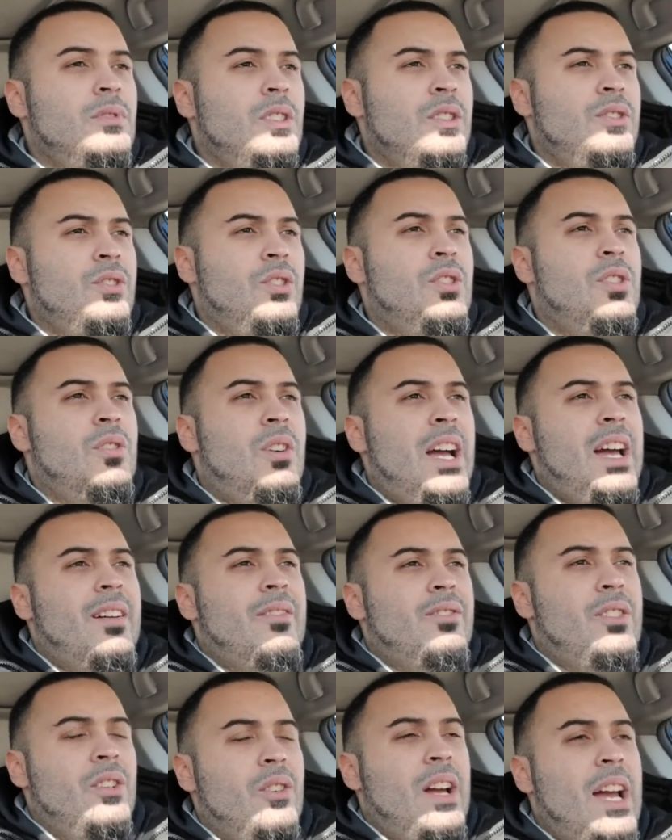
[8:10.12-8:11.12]
So you'll
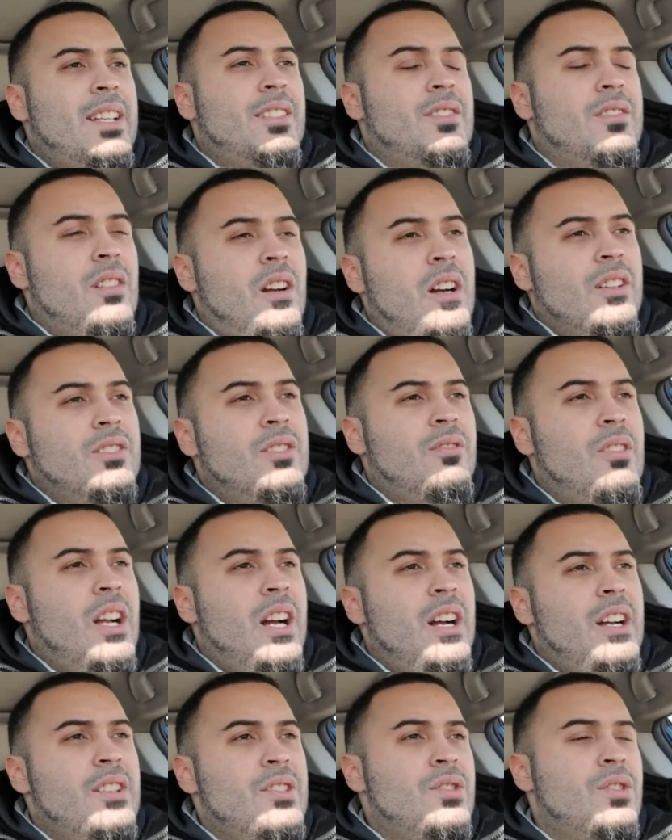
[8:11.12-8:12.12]
have, you know, access to
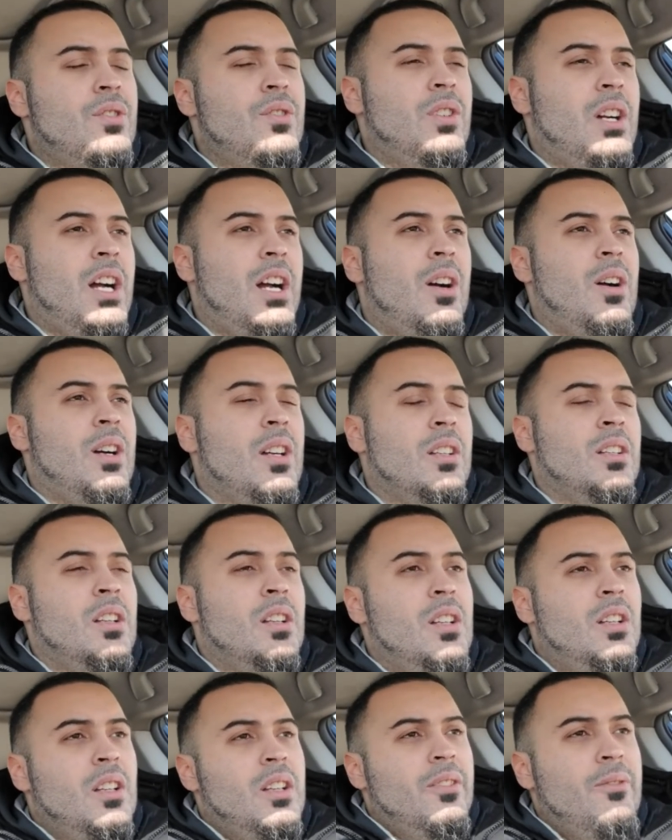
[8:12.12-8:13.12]
Entourage,
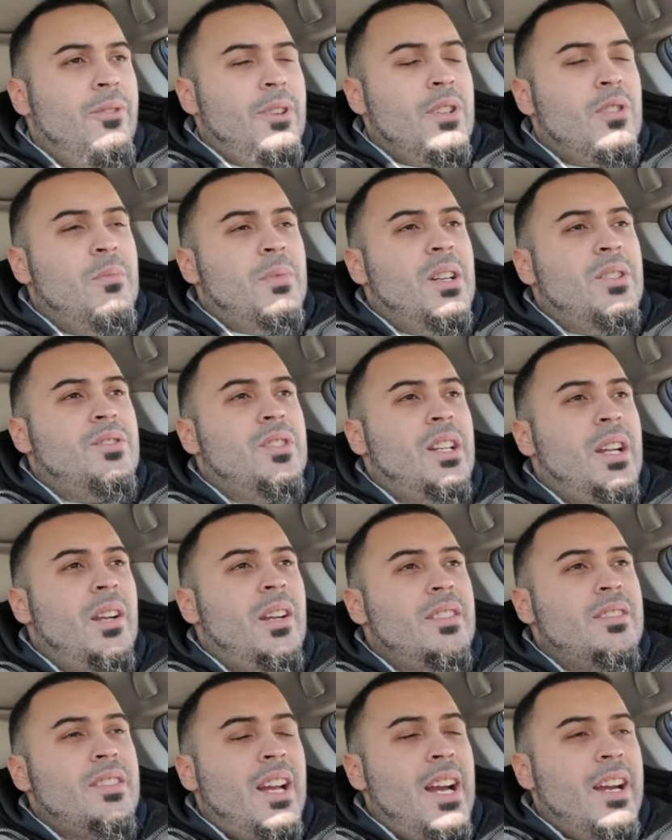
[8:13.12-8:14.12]
Fickle
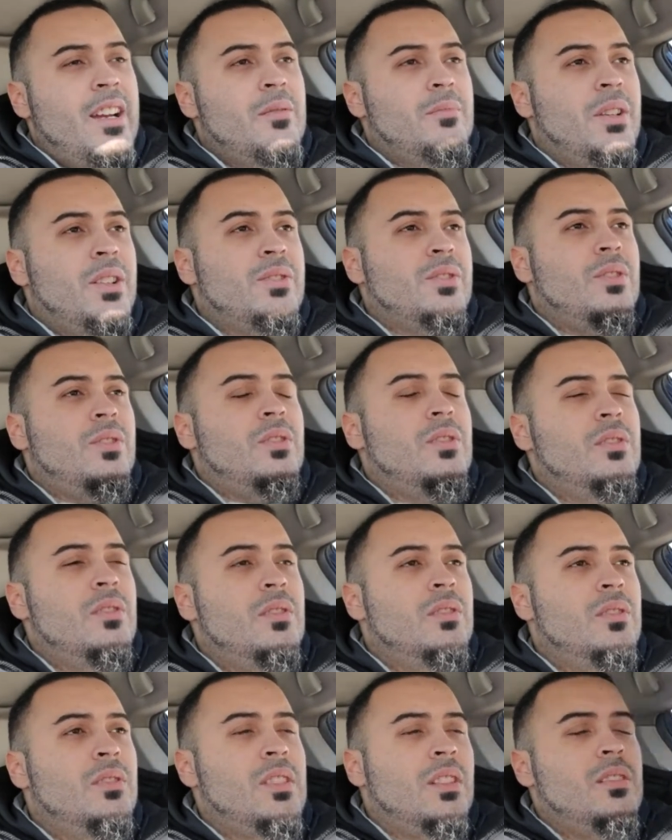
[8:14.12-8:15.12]
Mercenaries, Hired Muscle,
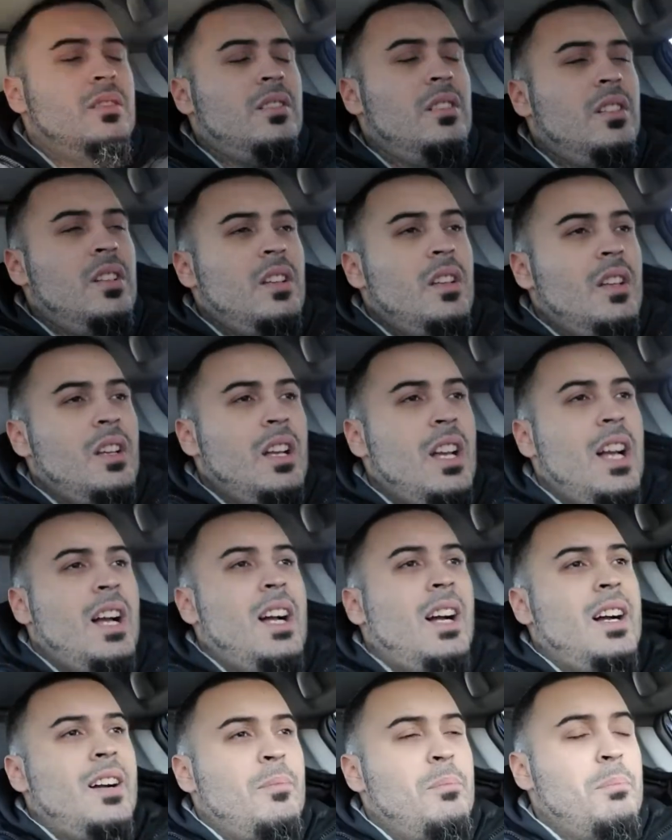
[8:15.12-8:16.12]

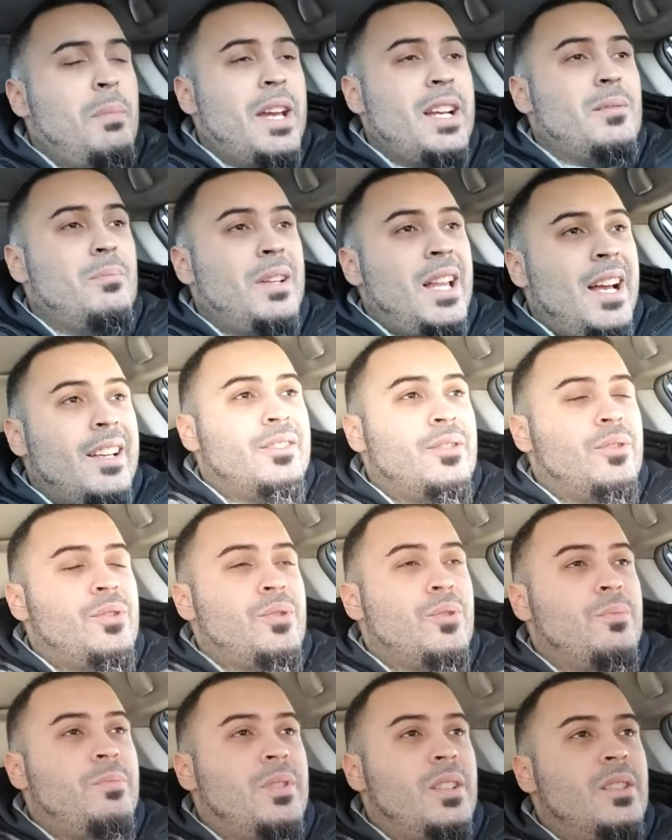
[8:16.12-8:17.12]
Mega Blaster
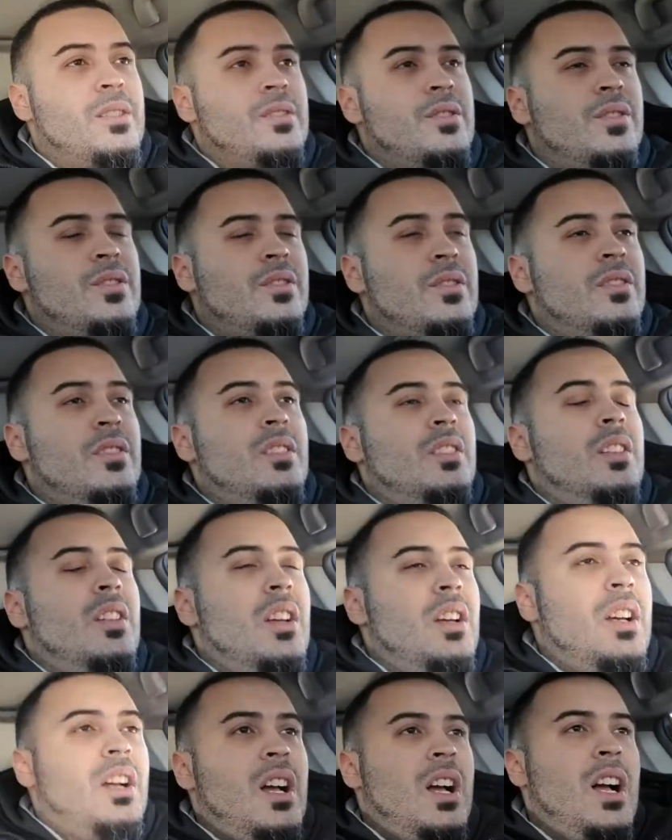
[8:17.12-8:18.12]
Troopers,
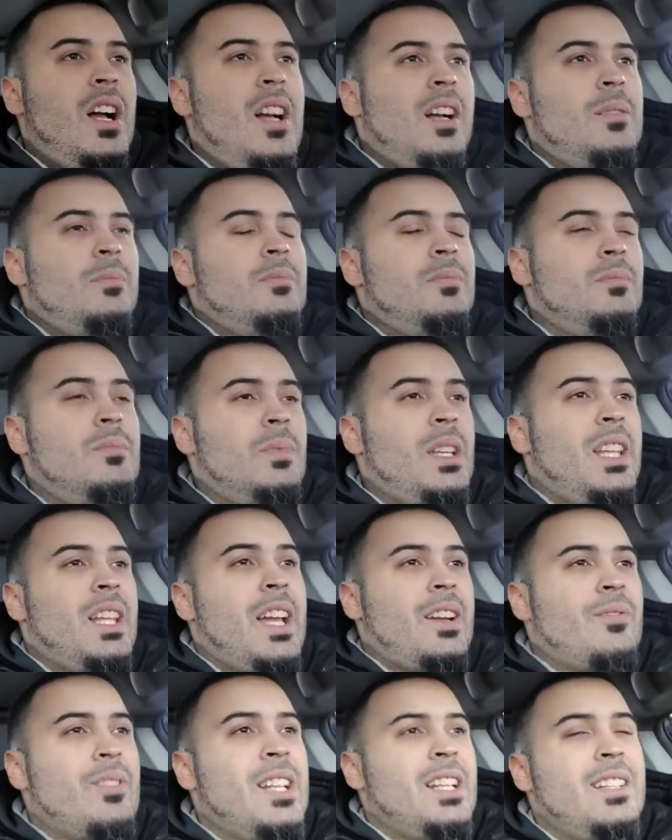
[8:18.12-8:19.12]
and
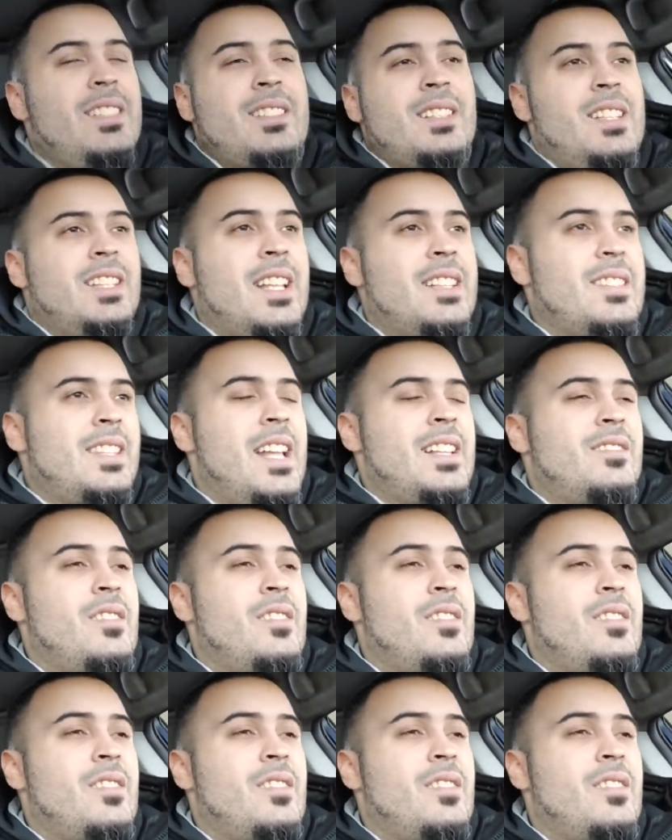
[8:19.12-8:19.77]
like realistically, that's